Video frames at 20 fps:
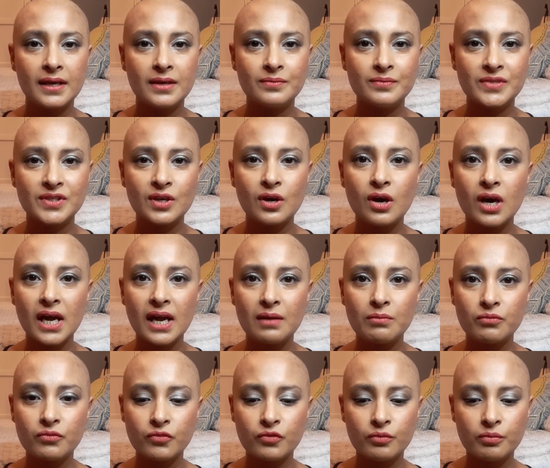So I
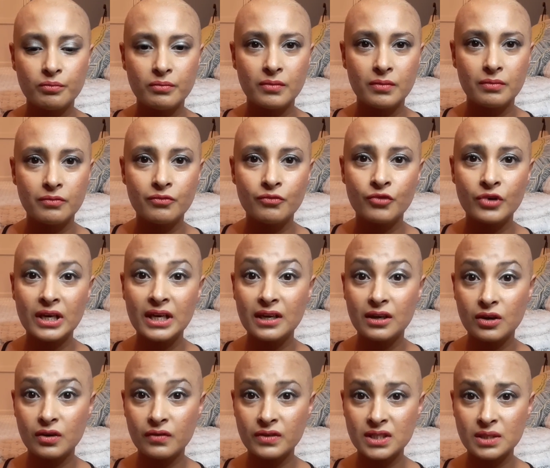am really
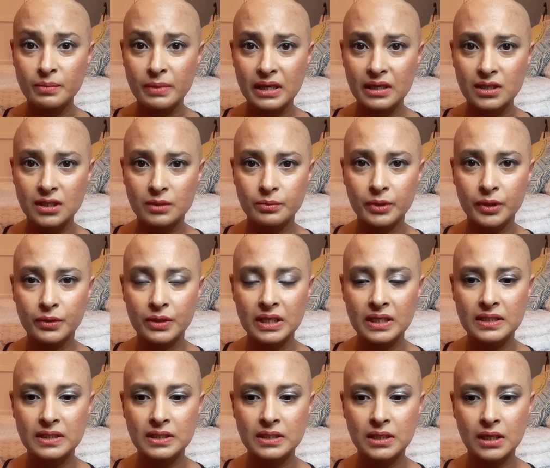nervous about it, to be
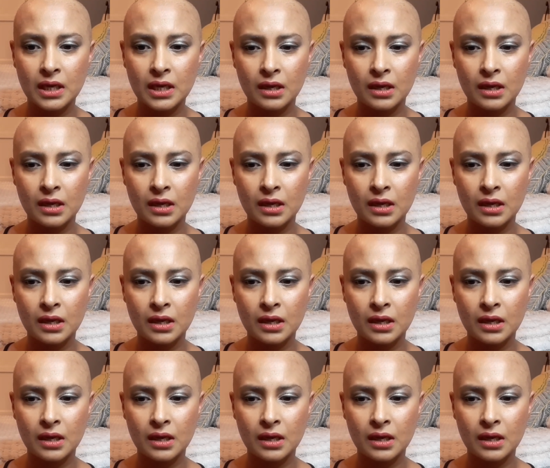honest.